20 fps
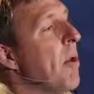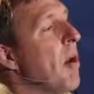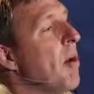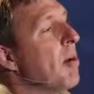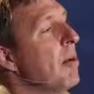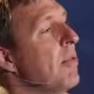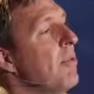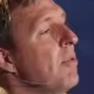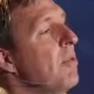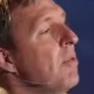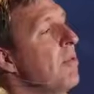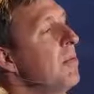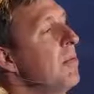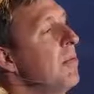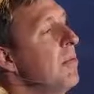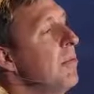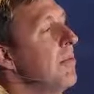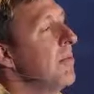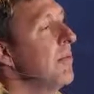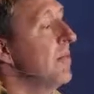part of you
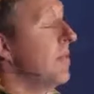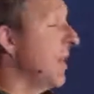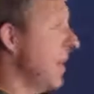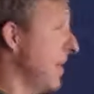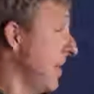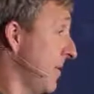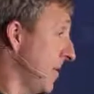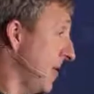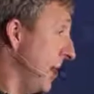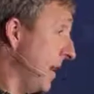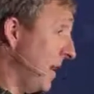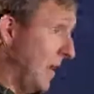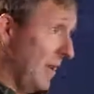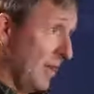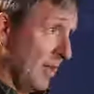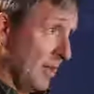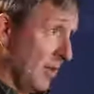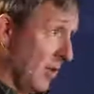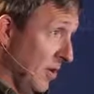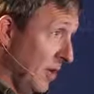that said
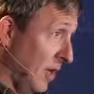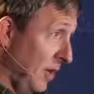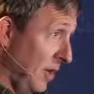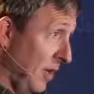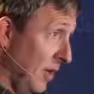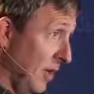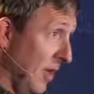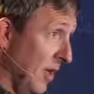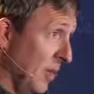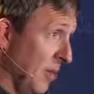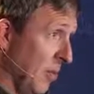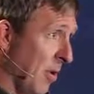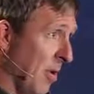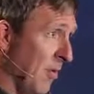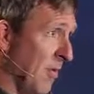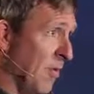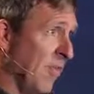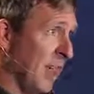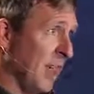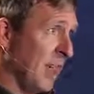eat the cookie, and the
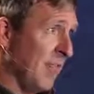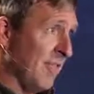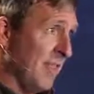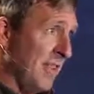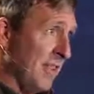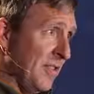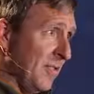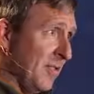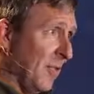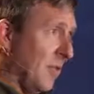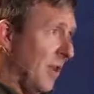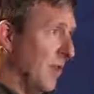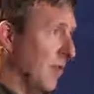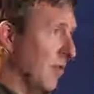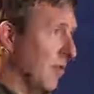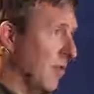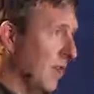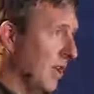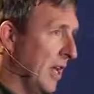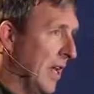part of you that convinced you to eat
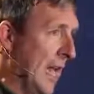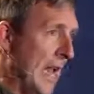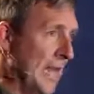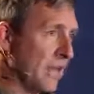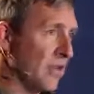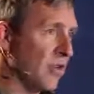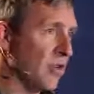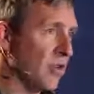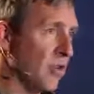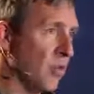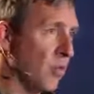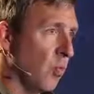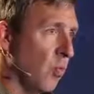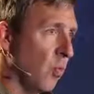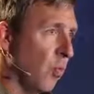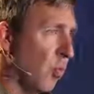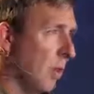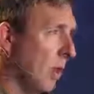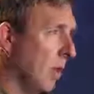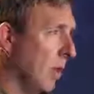the cookie against your
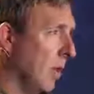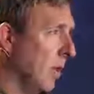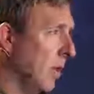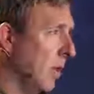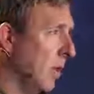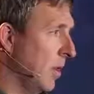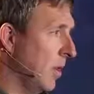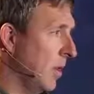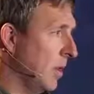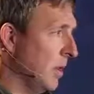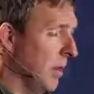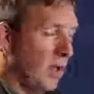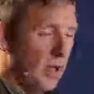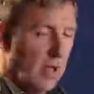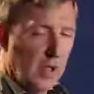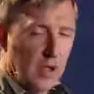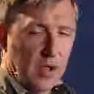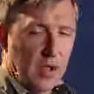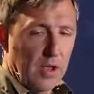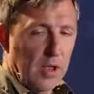will,
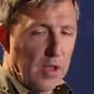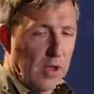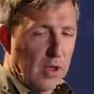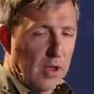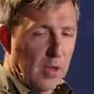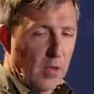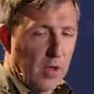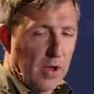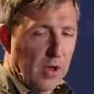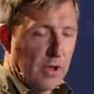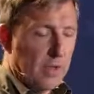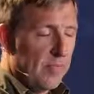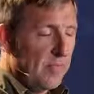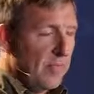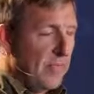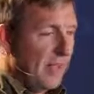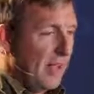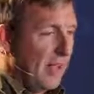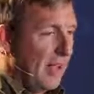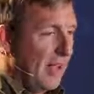well,
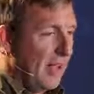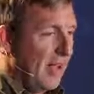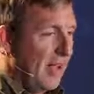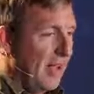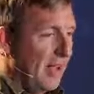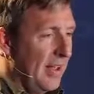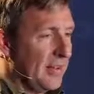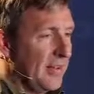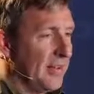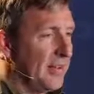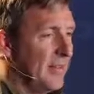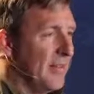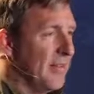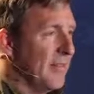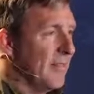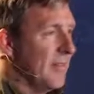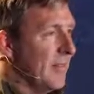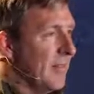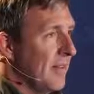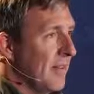
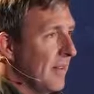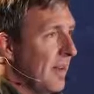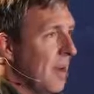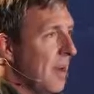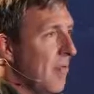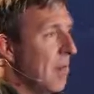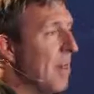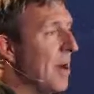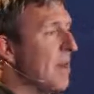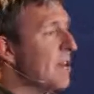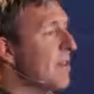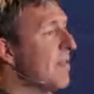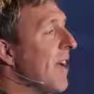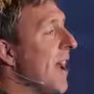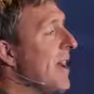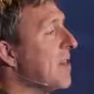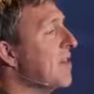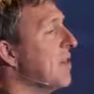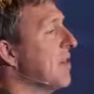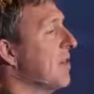it's much
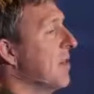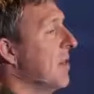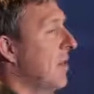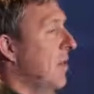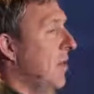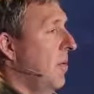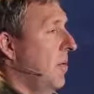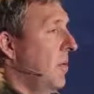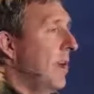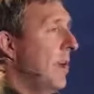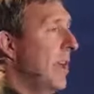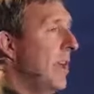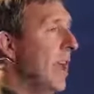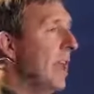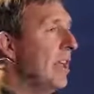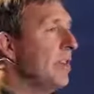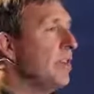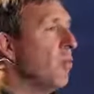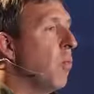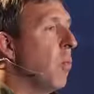faster than you.
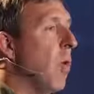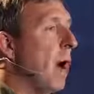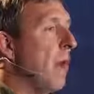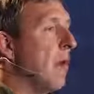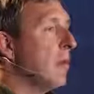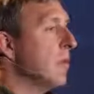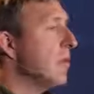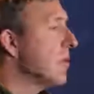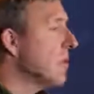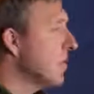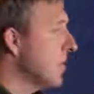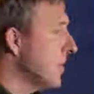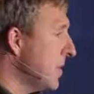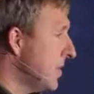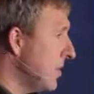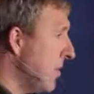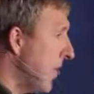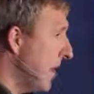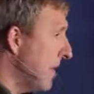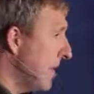It's wired to
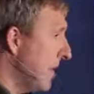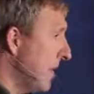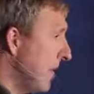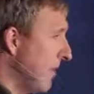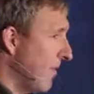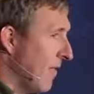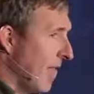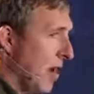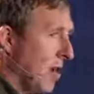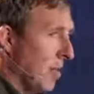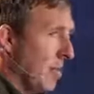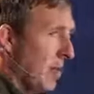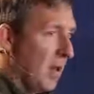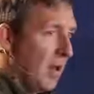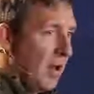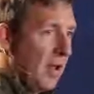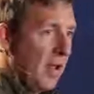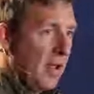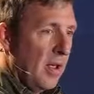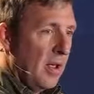respond to the
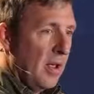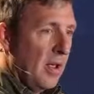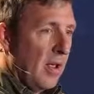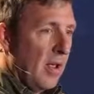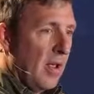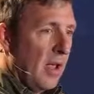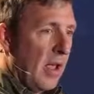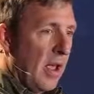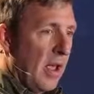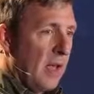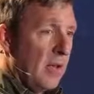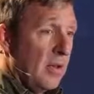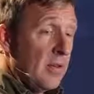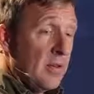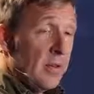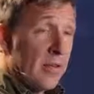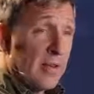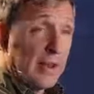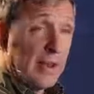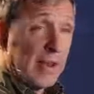environment,
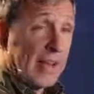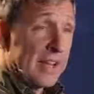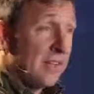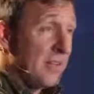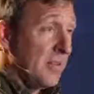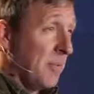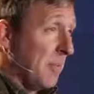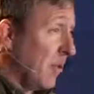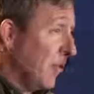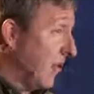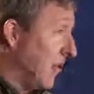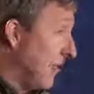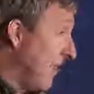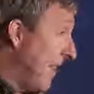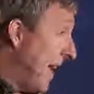and it has something called a